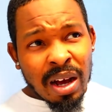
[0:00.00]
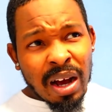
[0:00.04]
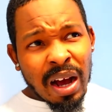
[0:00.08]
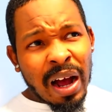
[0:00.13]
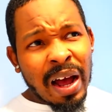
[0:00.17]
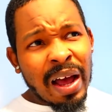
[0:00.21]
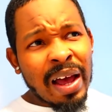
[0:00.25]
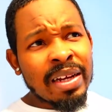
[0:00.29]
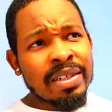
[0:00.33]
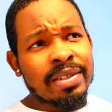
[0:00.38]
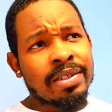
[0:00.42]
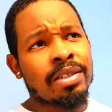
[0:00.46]

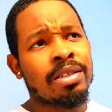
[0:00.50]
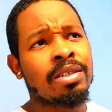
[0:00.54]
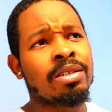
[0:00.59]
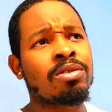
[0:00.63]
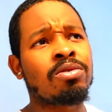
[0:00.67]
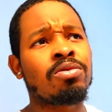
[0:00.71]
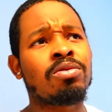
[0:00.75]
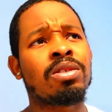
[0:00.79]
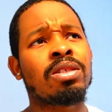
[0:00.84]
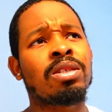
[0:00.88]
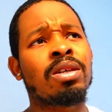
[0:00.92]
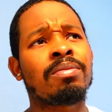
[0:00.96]
I actually
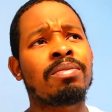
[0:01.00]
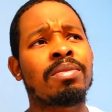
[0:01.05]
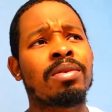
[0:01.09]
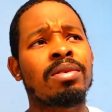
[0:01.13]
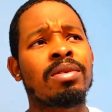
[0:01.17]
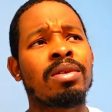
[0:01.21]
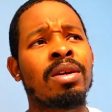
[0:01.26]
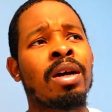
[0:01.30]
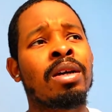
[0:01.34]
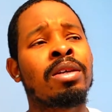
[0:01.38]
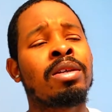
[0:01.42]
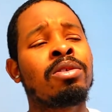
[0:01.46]
use some
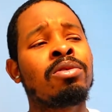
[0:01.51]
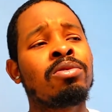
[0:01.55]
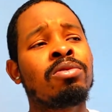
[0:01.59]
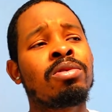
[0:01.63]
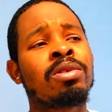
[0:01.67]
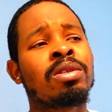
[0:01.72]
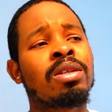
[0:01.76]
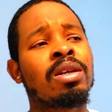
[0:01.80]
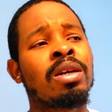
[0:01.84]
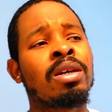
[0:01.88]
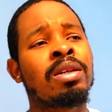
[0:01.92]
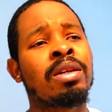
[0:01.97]
I
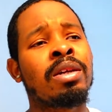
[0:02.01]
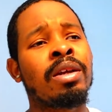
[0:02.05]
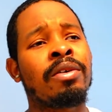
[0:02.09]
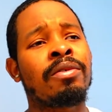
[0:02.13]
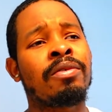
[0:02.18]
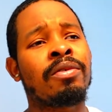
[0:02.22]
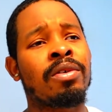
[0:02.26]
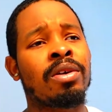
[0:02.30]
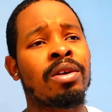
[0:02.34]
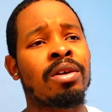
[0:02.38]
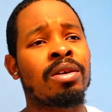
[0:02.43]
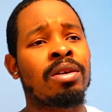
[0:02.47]
use a
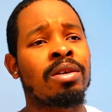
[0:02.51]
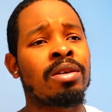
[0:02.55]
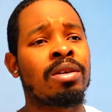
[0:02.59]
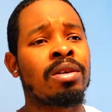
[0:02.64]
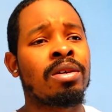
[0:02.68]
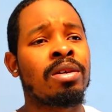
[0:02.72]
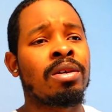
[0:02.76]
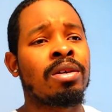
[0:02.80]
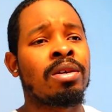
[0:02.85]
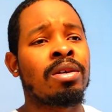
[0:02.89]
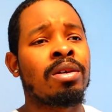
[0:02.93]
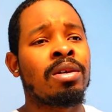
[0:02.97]
different
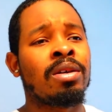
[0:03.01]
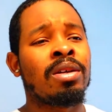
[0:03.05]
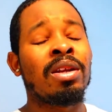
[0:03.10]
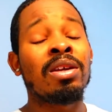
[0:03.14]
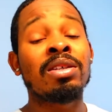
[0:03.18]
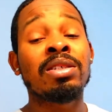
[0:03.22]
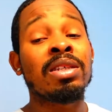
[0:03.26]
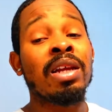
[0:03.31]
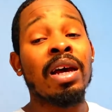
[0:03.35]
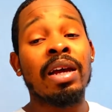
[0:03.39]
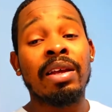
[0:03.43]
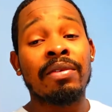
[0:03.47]

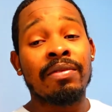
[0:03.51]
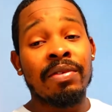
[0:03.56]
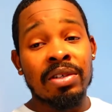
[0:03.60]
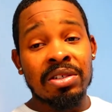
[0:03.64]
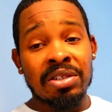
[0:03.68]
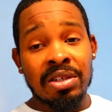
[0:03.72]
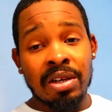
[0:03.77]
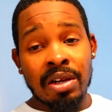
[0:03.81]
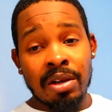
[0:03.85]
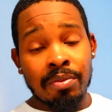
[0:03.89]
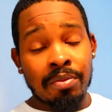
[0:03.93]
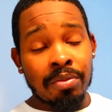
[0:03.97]
it's not even
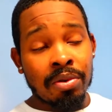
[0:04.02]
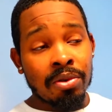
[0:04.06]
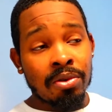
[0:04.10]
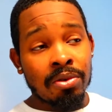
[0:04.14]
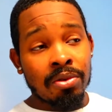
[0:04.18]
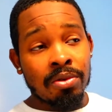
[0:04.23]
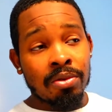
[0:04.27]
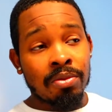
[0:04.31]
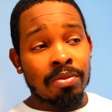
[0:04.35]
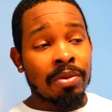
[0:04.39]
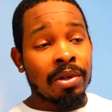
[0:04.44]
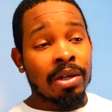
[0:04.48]

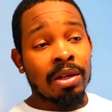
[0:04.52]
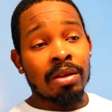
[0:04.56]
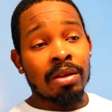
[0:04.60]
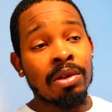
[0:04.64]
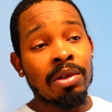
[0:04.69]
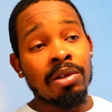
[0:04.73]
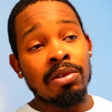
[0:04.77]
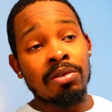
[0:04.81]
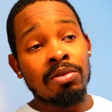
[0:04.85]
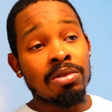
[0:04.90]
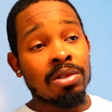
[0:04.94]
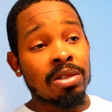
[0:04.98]
shampoo, but
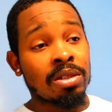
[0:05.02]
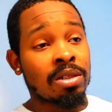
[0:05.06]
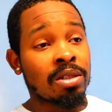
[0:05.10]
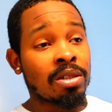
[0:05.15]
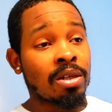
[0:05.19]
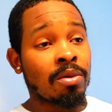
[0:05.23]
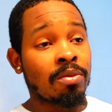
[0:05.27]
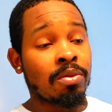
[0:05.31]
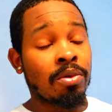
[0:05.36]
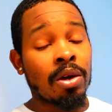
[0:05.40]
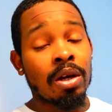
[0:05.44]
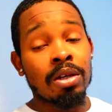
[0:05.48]
be used as
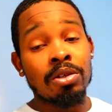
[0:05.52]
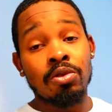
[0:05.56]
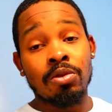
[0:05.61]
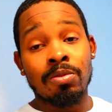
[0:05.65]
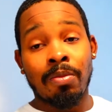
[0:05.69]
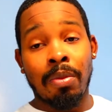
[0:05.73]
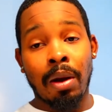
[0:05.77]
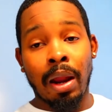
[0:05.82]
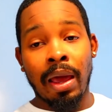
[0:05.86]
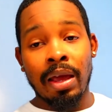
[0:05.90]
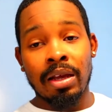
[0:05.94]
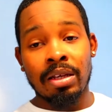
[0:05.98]
shampoo. I
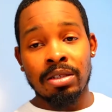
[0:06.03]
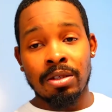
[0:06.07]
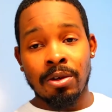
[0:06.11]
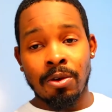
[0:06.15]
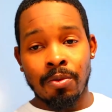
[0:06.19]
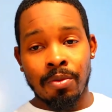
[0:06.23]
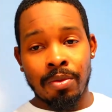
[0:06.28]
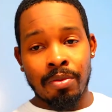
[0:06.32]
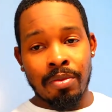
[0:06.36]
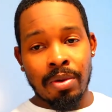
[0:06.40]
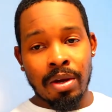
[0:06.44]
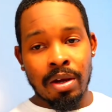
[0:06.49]
used black
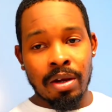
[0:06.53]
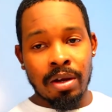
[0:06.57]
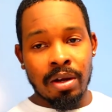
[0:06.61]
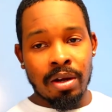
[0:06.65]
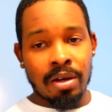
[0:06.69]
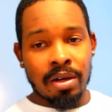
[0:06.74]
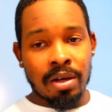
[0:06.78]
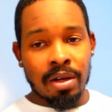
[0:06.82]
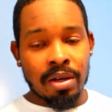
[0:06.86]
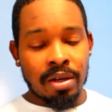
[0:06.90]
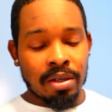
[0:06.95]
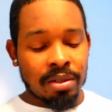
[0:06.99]
soap in my hair
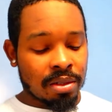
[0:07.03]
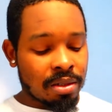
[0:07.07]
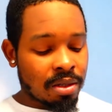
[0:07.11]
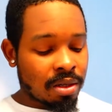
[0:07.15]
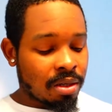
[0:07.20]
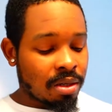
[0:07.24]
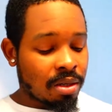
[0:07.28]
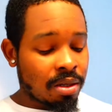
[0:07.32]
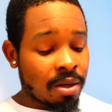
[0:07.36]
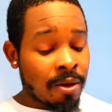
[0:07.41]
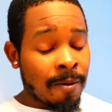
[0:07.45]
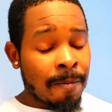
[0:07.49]
last
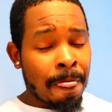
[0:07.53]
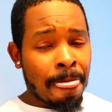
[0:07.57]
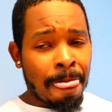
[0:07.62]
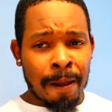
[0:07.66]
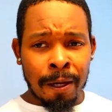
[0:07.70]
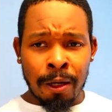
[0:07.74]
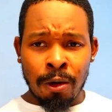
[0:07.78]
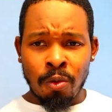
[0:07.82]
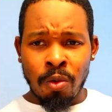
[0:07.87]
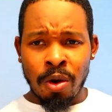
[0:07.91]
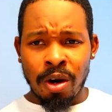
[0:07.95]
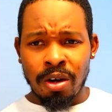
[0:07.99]
night.
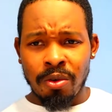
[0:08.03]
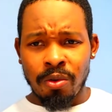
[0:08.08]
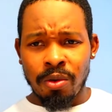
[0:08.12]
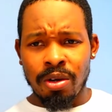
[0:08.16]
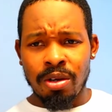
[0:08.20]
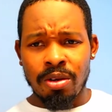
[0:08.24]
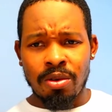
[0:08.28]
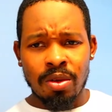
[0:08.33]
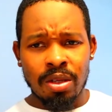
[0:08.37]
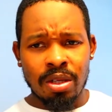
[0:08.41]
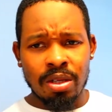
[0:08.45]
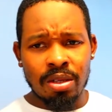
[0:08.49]
And it worked
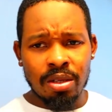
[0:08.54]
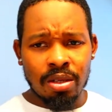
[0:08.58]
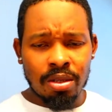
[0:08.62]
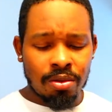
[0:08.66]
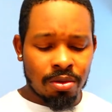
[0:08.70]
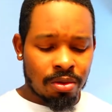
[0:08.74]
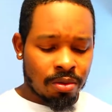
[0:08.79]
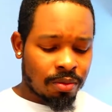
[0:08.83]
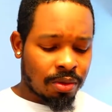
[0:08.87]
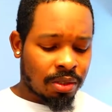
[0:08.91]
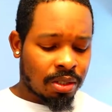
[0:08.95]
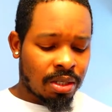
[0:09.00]
real good, you
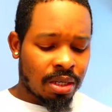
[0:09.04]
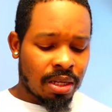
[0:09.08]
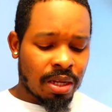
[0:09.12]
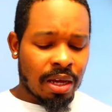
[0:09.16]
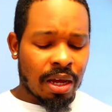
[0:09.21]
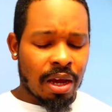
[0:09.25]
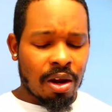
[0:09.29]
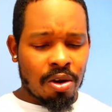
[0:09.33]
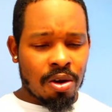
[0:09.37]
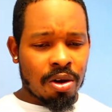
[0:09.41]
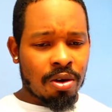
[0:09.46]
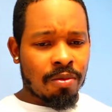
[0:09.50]
know what I'm saying?
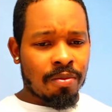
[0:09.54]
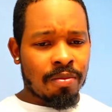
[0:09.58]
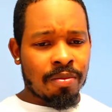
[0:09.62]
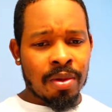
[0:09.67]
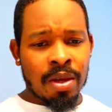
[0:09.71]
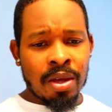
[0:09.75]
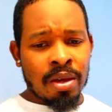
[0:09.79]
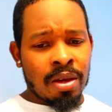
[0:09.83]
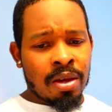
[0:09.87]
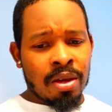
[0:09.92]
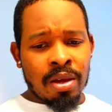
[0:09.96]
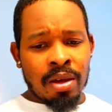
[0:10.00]
got all
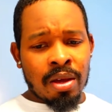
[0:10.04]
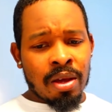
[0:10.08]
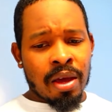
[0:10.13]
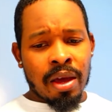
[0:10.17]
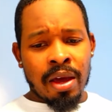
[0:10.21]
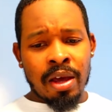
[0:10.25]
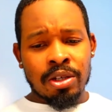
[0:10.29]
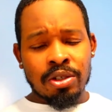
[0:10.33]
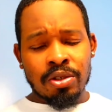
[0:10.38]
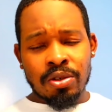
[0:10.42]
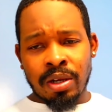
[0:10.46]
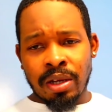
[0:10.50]
them
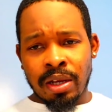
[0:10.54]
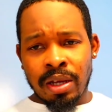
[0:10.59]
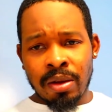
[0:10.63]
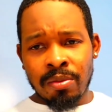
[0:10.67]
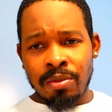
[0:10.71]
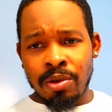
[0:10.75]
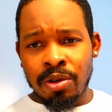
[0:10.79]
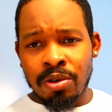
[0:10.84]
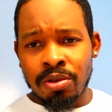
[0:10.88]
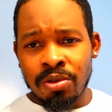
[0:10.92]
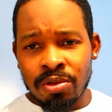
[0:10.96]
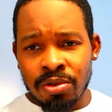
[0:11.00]
extra
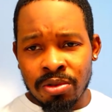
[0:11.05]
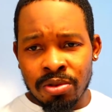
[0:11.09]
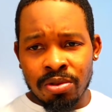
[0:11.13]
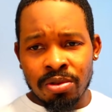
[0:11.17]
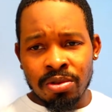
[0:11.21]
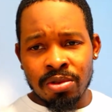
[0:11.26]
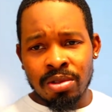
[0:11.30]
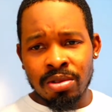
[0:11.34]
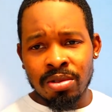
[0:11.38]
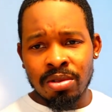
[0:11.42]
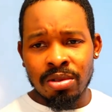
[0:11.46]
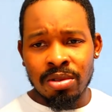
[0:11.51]

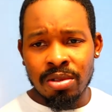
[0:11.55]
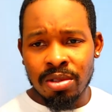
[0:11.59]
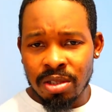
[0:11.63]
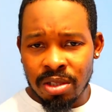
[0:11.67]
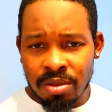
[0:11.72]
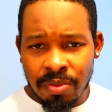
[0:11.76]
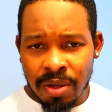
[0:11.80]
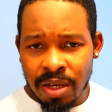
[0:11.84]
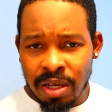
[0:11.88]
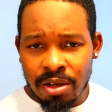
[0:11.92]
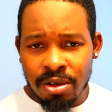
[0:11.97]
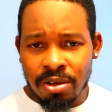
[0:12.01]
chemicals and
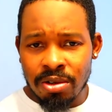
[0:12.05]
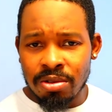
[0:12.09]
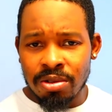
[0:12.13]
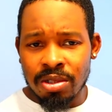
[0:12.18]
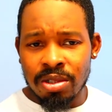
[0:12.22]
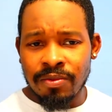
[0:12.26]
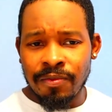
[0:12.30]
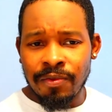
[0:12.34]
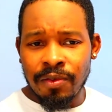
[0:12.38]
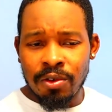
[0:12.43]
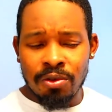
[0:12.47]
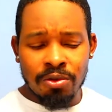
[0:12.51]
smells
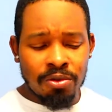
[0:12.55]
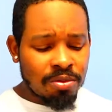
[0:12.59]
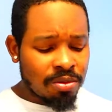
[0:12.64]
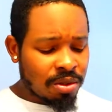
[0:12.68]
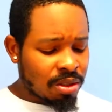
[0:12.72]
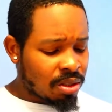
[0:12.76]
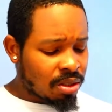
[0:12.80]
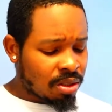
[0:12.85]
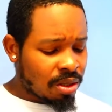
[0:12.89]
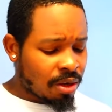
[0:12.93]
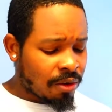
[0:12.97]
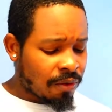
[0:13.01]
and fumes
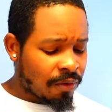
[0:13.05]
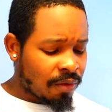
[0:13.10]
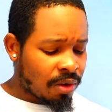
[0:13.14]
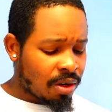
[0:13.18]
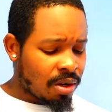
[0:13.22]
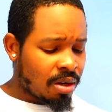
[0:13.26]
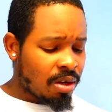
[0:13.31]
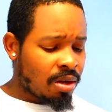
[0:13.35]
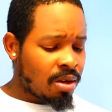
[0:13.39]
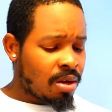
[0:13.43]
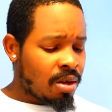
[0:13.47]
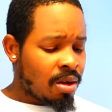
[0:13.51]
and stuff in
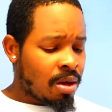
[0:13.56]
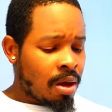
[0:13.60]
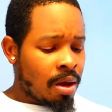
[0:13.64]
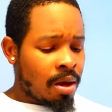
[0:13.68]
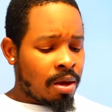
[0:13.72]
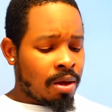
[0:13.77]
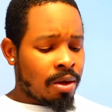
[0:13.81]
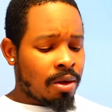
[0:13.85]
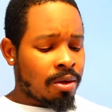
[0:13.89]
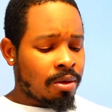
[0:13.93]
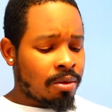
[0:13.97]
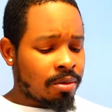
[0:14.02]
it.
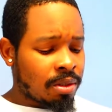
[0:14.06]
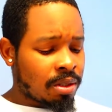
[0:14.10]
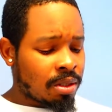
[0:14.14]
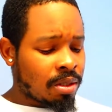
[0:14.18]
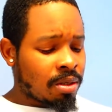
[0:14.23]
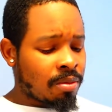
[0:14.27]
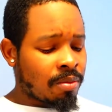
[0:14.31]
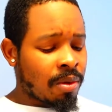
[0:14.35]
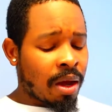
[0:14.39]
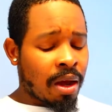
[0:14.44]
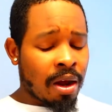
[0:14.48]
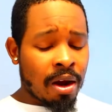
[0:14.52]
You know what I'm
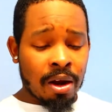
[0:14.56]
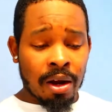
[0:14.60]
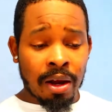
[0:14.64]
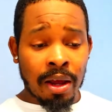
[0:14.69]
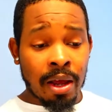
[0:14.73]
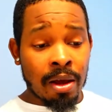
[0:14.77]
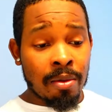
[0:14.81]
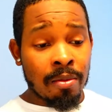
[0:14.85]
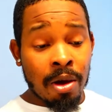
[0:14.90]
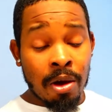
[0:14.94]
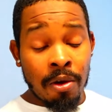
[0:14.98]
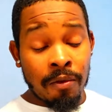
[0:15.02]
saying? My hair
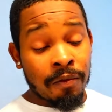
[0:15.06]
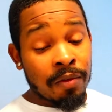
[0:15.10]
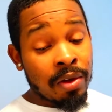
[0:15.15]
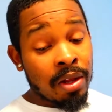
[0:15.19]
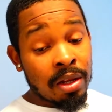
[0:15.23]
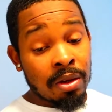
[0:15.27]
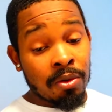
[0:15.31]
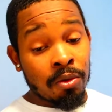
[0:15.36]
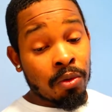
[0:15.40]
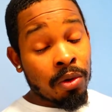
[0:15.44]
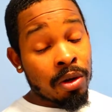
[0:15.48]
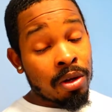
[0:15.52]
came off
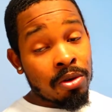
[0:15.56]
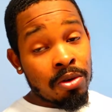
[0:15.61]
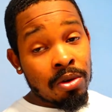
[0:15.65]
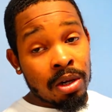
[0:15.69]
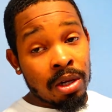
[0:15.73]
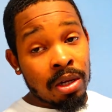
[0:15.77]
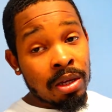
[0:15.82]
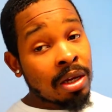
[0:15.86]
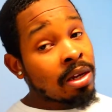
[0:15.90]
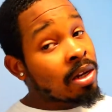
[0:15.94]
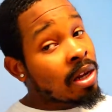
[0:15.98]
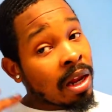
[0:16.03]
feeling real
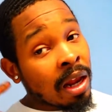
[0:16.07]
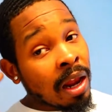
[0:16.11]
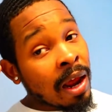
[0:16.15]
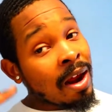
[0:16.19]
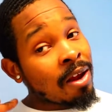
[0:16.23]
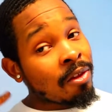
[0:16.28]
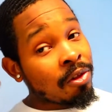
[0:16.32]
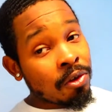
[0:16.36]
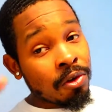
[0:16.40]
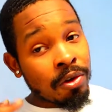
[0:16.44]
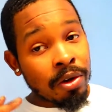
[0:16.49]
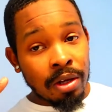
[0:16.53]
clean. It
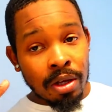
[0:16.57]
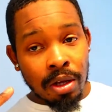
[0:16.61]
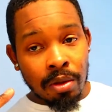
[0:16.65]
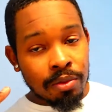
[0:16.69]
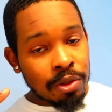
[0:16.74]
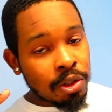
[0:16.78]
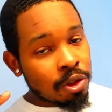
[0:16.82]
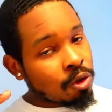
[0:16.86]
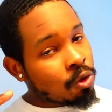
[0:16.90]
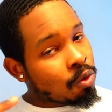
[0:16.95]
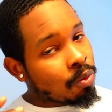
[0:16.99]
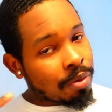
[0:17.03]
lathered up
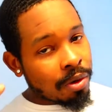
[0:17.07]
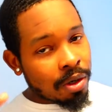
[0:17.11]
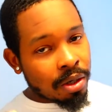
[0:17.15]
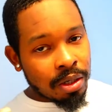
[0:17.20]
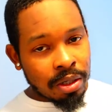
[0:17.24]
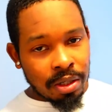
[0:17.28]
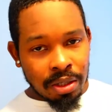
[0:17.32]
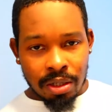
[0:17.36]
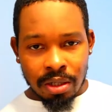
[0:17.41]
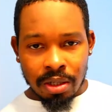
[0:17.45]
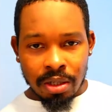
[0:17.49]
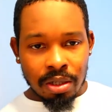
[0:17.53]
super
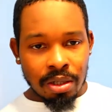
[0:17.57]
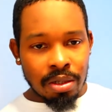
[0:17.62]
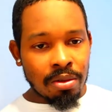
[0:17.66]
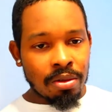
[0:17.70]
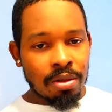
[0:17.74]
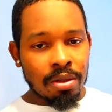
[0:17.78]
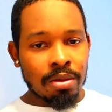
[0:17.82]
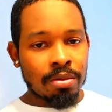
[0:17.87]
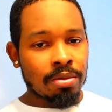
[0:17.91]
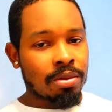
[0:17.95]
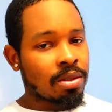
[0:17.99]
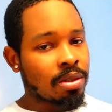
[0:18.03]
good, you
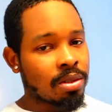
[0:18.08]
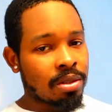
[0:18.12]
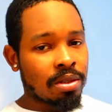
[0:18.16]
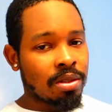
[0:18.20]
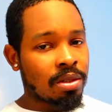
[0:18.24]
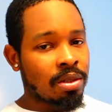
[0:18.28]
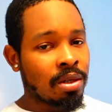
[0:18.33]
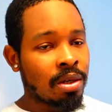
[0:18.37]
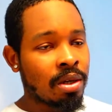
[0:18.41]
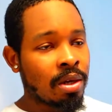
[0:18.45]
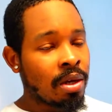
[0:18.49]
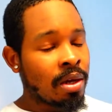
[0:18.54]
know what I'm
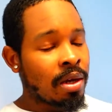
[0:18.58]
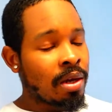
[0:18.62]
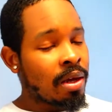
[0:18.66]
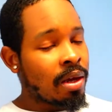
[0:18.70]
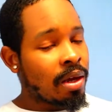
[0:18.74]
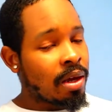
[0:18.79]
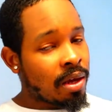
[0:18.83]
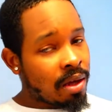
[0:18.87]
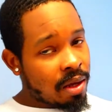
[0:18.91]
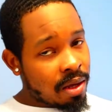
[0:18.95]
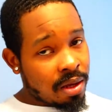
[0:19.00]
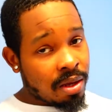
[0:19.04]
saying?
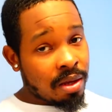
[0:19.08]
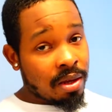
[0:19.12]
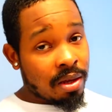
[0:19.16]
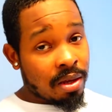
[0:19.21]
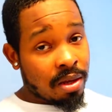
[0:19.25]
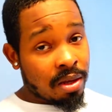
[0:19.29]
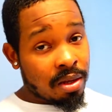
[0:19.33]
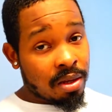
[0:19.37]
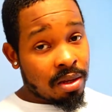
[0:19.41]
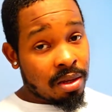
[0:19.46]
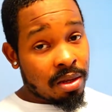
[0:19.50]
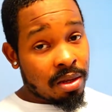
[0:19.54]
And